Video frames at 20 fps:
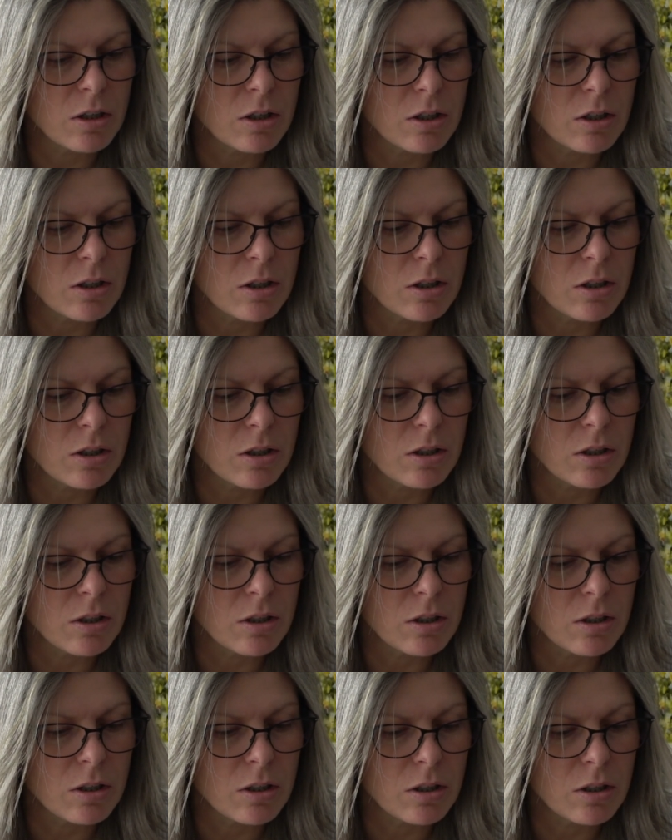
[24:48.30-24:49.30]

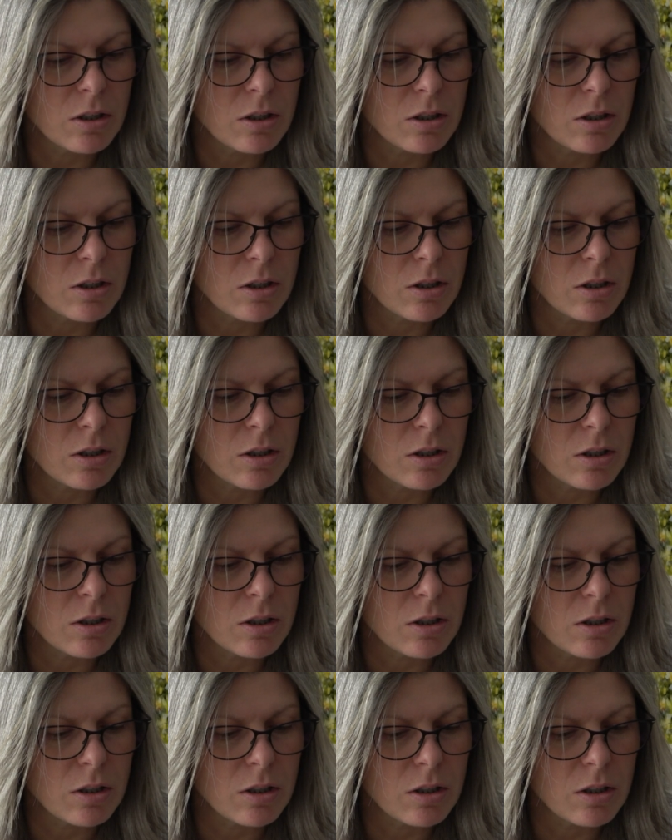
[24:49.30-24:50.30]

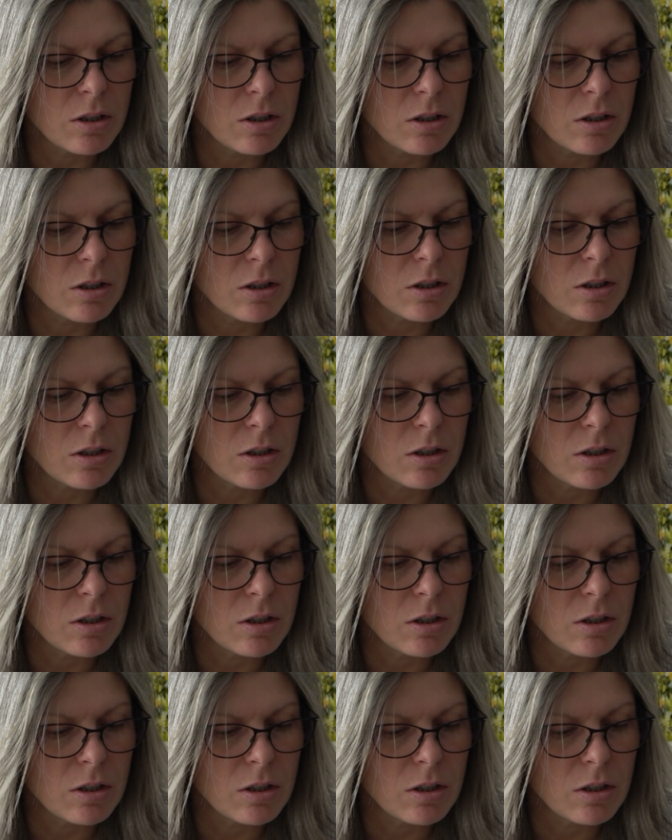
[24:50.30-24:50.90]
Nothing is said.